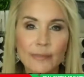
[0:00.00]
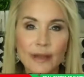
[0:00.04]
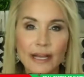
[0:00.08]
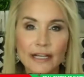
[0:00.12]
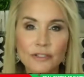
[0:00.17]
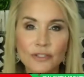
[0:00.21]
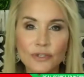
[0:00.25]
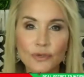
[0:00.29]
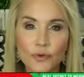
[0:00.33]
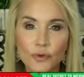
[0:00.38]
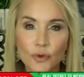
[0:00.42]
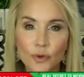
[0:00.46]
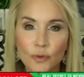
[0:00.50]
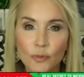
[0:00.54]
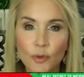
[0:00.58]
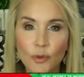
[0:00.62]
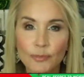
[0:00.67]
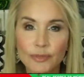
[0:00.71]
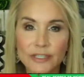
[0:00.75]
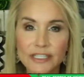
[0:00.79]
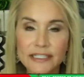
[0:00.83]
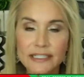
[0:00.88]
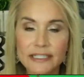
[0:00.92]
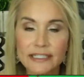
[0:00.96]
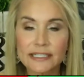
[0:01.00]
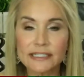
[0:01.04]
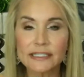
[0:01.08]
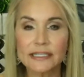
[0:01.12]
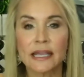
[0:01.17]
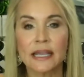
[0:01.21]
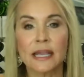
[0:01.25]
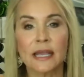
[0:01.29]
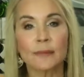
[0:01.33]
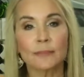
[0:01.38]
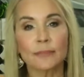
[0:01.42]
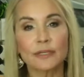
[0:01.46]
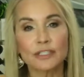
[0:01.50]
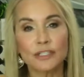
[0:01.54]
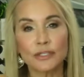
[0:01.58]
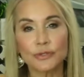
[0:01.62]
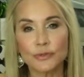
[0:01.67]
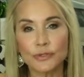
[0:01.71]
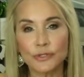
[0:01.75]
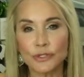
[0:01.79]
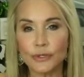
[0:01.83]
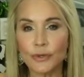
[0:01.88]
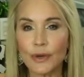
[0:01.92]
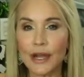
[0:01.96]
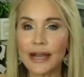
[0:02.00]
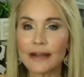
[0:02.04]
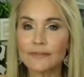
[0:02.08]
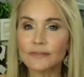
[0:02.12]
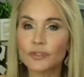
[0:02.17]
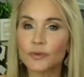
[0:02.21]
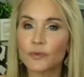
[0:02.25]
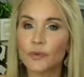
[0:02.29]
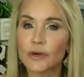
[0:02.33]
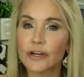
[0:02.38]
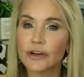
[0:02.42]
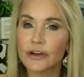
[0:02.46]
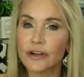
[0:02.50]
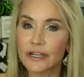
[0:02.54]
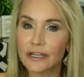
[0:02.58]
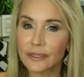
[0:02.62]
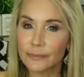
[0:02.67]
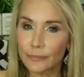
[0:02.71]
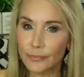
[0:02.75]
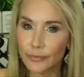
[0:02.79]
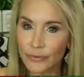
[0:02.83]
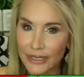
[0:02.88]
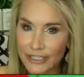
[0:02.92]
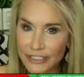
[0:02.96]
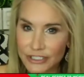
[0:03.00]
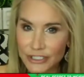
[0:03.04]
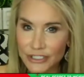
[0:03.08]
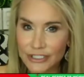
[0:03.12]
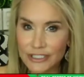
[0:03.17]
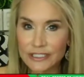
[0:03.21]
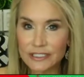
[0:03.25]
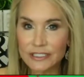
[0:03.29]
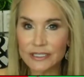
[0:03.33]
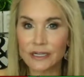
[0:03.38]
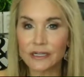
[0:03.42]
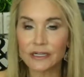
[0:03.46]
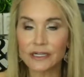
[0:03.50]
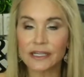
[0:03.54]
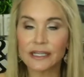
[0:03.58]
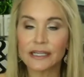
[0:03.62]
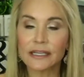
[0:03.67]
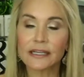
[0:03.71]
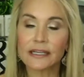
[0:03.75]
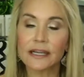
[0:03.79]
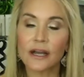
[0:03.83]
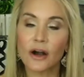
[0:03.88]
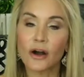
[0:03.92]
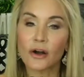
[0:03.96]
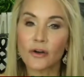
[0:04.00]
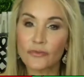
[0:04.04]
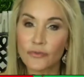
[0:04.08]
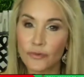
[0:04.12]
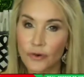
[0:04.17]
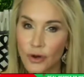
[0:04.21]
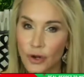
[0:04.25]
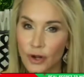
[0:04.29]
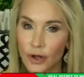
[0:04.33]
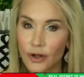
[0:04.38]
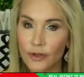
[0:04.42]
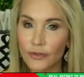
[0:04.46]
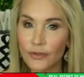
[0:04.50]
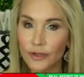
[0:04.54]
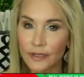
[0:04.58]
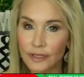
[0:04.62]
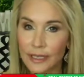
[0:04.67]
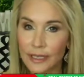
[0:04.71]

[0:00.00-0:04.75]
about your normal business, but you do have to wear a compression stocking over all the